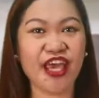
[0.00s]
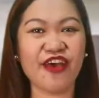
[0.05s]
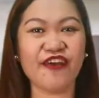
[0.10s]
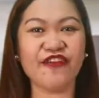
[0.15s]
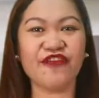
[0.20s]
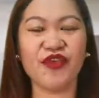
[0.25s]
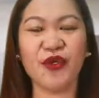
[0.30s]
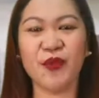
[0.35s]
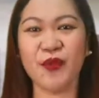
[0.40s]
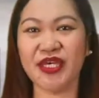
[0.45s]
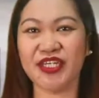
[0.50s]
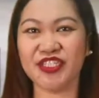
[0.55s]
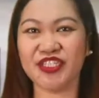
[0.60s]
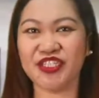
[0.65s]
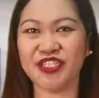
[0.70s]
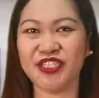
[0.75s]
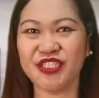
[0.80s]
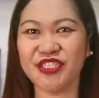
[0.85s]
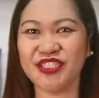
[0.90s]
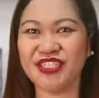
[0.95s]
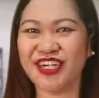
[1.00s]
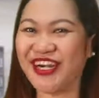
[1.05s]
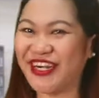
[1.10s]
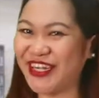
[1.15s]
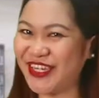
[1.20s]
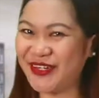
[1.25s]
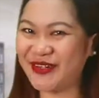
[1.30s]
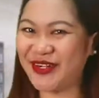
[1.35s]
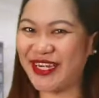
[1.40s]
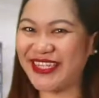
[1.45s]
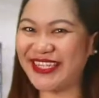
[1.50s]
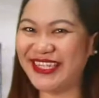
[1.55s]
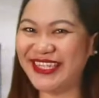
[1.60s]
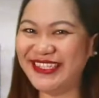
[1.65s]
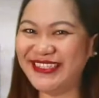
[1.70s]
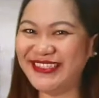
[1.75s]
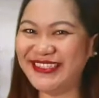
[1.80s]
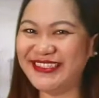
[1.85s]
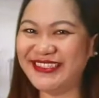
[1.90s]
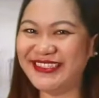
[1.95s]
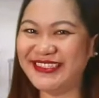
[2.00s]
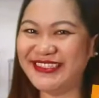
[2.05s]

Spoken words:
if you wish. Are you ready?